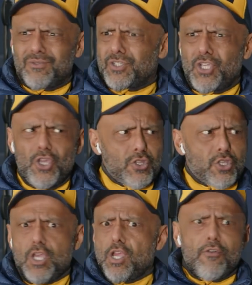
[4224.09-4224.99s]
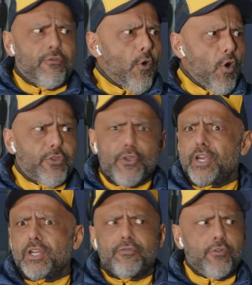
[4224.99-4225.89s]
It was huge. Massive.
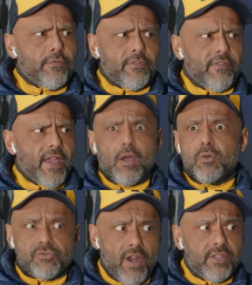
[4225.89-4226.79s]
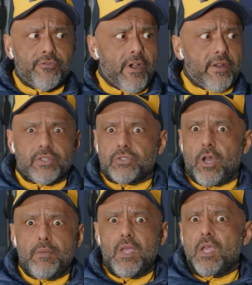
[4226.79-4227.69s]
430 to 458. I was running Ferrari at the
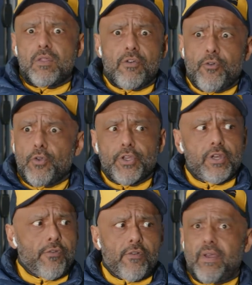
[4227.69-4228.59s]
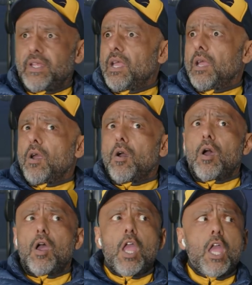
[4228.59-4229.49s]
time. Yeah. The 430 to
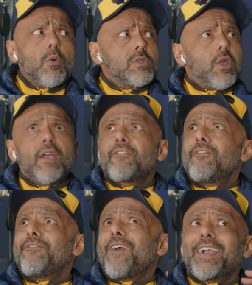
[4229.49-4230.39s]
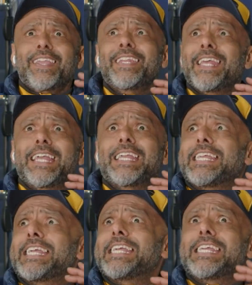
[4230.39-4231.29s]
458. It was like fucking
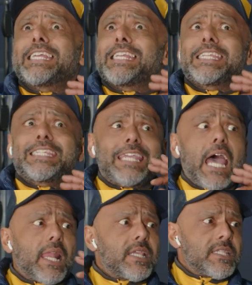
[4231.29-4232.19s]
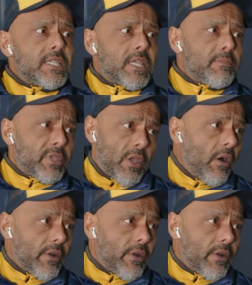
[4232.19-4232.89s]
galaxies and beyond.